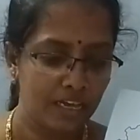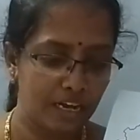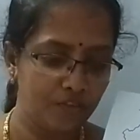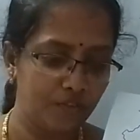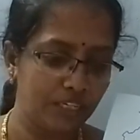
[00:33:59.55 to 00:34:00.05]

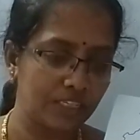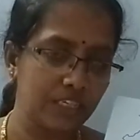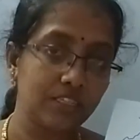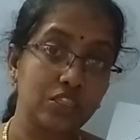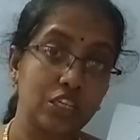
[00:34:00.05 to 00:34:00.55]
Relief in the
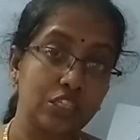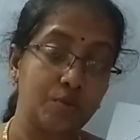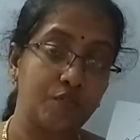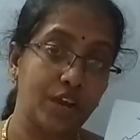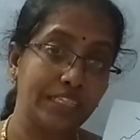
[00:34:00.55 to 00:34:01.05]
sense, just
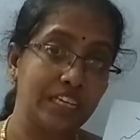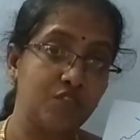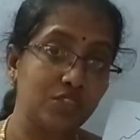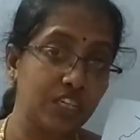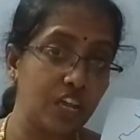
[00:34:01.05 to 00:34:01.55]
before I
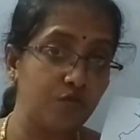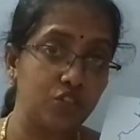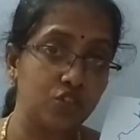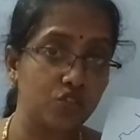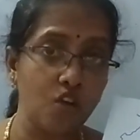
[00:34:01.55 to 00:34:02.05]
said physical
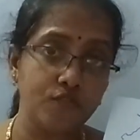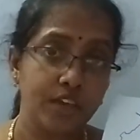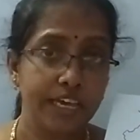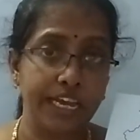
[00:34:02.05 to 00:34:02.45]
features of